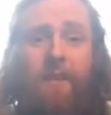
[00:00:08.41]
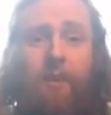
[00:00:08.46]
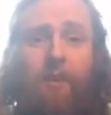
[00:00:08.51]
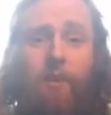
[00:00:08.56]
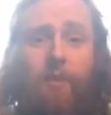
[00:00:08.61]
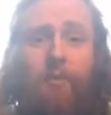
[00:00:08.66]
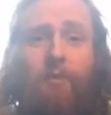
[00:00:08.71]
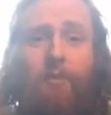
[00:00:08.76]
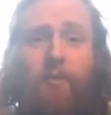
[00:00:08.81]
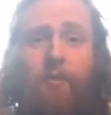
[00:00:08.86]

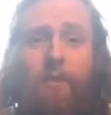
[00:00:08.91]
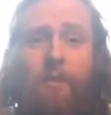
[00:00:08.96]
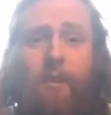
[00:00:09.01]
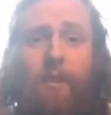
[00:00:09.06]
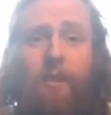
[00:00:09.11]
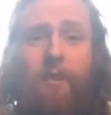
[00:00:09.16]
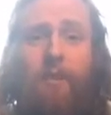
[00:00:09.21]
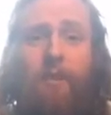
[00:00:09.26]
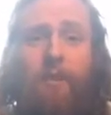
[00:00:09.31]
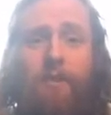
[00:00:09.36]
cultural
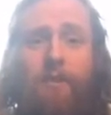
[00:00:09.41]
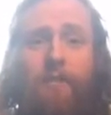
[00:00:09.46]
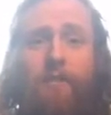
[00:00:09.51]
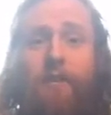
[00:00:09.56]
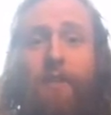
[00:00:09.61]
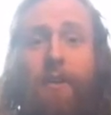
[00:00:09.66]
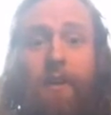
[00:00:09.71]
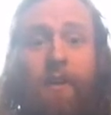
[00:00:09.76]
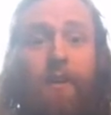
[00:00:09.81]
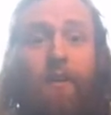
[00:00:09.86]
currents that are
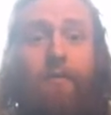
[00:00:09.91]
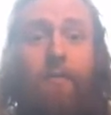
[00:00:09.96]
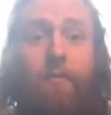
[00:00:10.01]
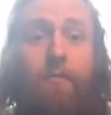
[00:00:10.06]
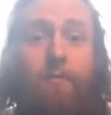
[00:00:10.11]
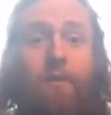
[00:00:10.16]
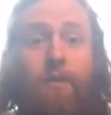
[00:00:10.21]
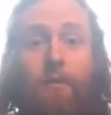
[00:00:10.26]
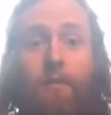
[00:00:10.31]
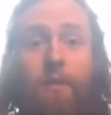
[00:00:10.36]
very different
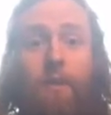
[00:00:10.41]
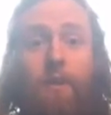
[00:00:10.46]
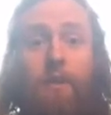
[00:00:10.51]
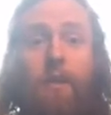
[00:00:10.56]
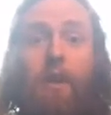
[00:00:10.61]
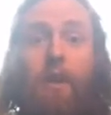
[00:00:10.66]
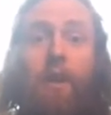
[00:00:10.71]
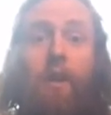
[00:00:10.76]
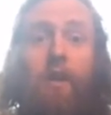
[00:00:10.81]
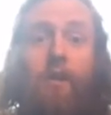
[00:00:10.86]
between
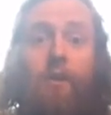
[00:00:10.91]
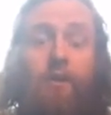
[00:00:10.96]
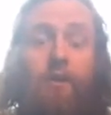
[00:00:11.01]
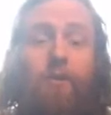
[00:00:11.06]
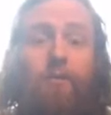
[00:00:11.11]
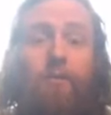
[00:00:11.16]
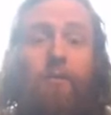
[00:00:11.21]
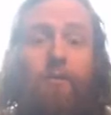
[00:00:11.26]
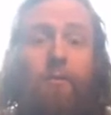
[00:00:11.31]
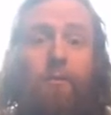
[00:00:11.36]
the
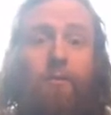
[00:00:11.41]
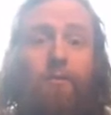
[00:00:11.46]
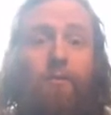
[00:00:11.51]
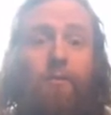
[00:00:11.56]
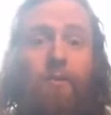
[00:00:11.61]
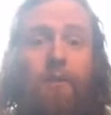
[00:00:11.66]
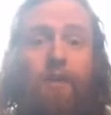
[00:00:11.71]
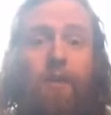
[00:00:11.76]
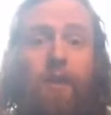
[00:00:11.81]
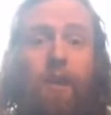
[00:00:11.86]
two forms of
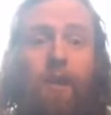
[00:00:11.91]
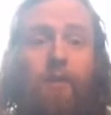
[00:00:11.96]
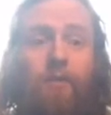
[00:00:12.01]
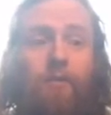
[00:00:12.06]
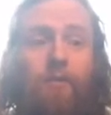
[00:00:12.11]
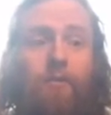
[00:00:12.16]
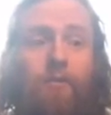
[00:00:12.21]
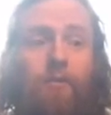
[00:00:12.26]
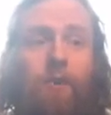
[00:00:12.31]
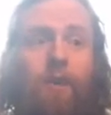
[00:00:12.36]

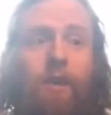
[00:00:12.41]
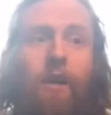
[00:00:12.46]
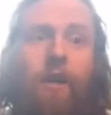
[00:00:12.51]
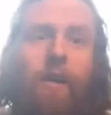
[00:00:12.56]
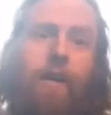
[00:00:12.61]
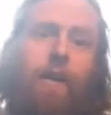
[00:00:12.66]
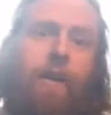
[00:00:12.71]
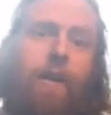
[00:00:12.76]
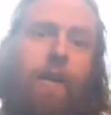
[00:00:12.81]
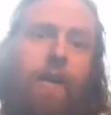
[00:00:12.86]
Asatru.
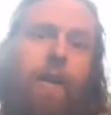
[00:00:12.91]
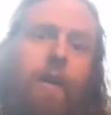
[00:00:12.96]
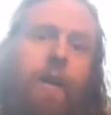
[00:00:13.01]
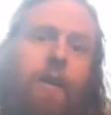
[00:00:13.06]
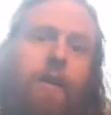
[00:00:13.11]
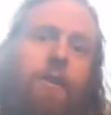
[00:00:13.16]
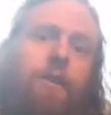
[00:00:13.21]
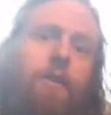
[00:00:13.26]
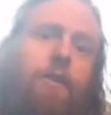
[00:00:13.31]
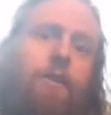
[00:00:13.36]

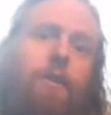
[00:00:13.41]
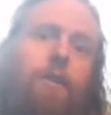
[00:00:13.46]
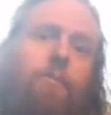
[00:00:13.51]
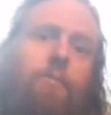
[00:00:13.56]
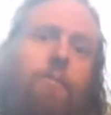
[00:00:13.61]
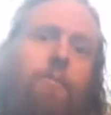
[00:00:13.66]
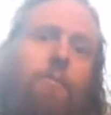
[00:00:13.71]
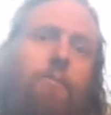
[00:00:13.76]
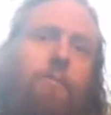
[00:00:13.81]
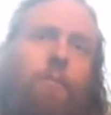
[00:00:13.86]
In
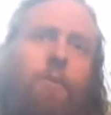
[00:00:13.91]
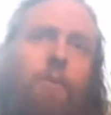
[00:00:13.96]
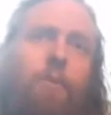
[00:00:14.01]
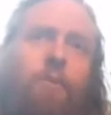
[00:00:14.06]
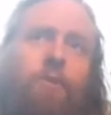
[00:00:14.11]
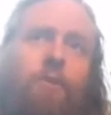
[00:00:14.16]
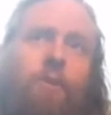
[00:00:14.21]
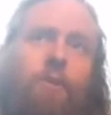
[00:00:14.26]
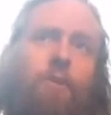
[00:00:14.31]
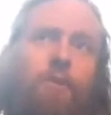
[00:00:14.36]
Europe, more
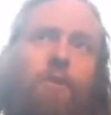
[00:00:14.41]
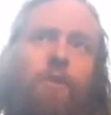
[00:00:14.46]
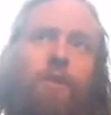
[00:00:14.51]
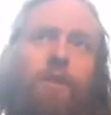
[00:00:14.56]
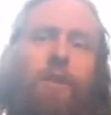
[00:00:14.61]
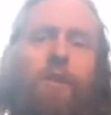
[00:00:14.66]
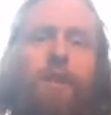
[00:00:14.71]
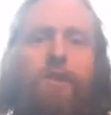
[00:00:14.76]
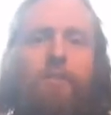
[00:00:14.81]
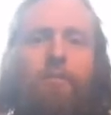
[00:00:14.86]
so it's looked
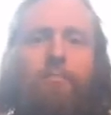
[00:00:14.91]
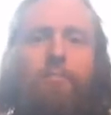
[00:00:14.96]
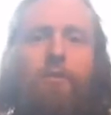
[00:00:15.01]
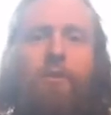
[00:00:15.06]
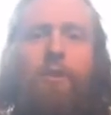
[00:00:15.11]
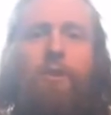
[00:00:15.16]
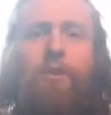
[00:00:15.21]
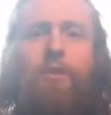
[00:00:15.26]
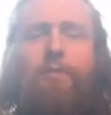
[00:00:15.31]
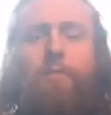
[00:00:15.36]
at as a
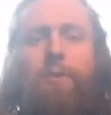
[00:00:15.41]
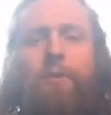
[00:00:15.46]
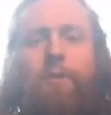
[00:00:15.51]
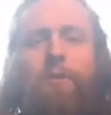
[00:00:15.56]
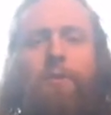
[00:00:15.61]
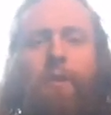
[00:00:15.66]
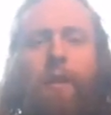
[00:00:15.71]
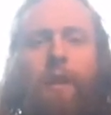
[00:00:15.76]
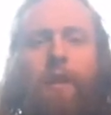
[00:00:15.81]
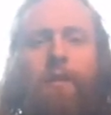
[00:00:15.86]
broader
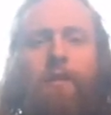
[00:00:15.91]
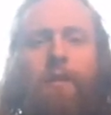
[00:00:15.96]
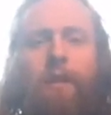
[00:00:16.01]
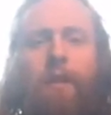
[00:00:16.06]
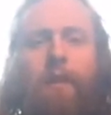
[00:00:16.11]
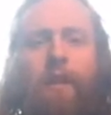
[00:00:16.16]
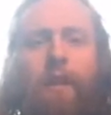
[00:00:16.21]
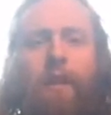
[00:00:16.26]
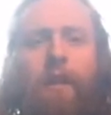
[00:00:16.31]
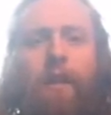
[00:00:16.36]
spirituality
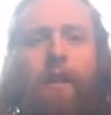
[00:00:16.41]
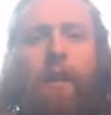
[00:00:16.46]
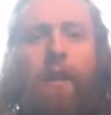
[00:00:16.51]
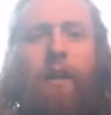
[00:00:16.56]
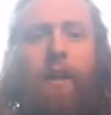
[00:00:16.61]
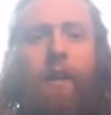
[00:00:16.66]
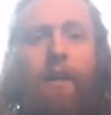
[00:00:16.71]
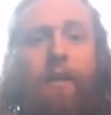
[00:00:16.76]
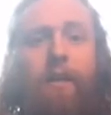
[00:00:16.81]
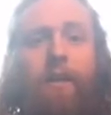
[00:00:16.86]
and not
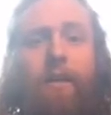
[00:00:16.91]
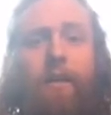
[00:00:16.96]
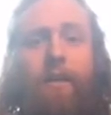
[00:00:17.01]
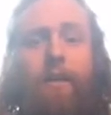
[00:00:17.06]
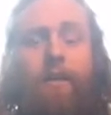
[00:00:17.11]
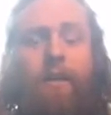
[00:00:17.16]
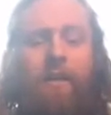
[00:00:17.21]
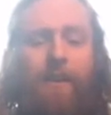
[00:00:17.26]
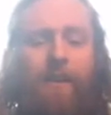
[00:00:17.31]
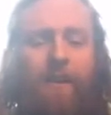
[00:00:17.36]

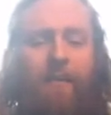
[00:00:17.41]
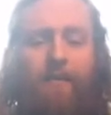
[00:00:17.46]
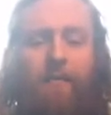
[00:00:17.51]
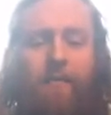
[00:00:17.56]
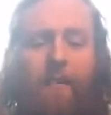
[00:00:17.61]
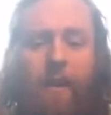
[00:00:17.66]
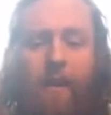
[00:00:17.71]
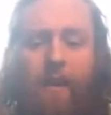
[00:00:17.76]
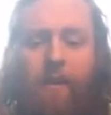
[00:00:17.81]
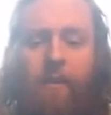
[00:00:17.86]
in a
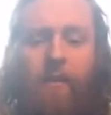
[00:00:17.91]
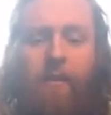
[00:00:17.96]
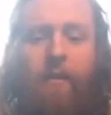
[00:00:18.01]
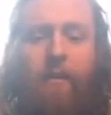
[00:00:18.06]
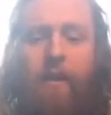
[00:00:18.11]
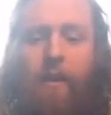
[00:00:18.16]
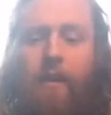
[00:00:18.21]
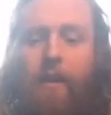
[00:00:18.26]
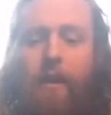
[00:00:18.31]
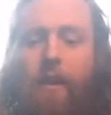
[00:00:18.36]
faith,
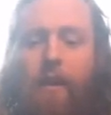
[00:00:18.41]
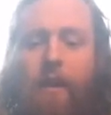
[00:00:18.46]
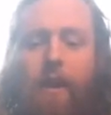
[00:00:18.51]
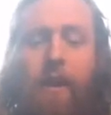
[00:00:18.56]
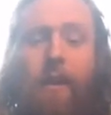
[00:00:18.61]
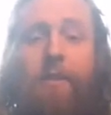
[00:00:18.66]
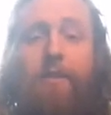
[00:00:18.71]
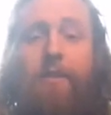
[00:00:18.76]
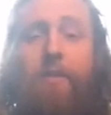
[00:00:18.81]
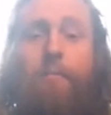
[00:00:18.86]

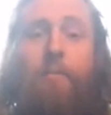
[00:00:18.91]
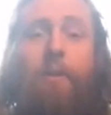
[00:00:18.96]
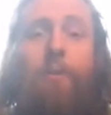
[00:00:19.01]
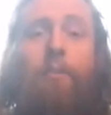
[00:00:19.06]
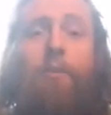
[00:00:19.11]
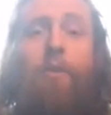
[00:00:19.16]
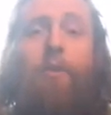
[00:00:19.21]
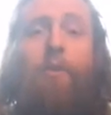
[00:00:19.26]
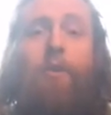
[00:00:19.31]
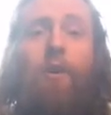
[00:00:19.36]
as the
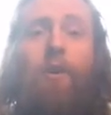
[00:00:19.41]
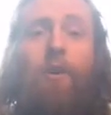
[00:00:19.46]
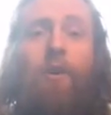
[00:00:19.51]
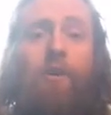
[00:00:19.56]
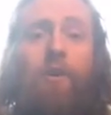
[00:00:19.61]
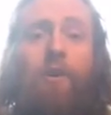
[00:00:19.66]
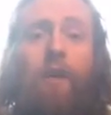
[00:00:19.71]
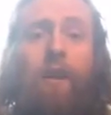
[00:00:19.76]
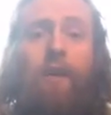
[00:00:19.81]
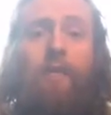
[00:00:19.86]
people are
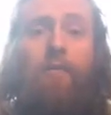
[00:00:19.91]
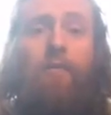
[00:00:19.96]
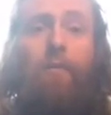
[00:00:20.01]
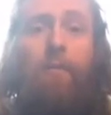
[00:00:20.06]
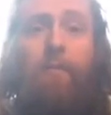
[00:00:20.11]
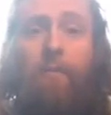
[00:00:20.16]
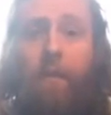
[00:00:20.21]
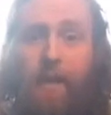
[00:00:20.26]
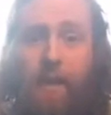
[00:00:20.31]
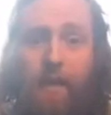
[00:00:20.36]
left
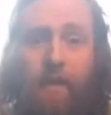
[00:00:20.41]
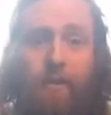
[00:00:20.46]
with many of the